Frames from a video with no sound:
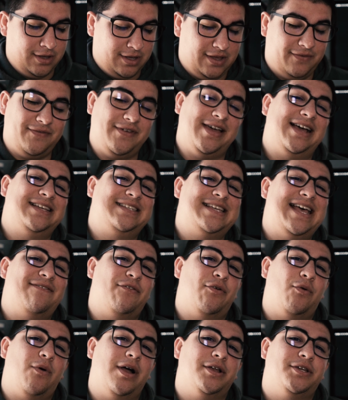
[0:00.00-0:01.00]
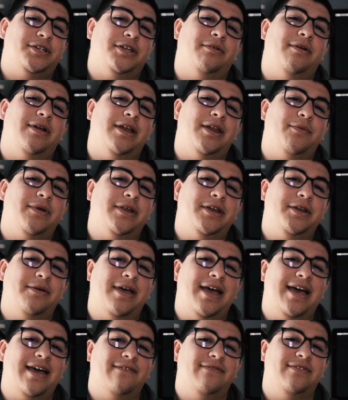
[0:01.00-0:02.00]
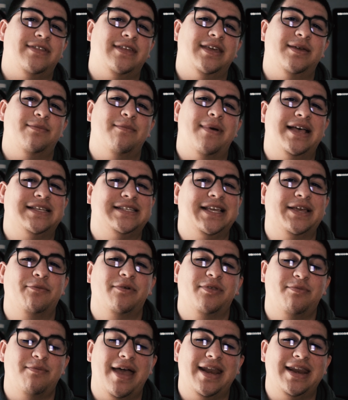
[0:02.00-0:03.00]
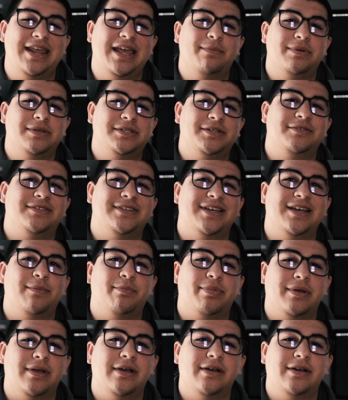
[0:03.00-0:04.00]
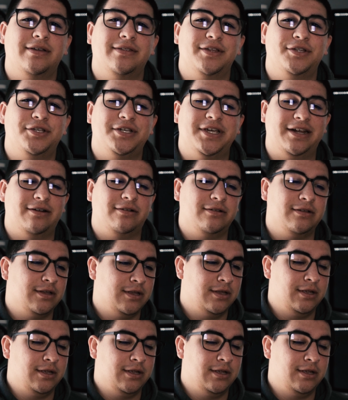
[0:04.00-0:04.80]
If you guys haven't watched already, we do have the Masking with Manny episodes up on the channel.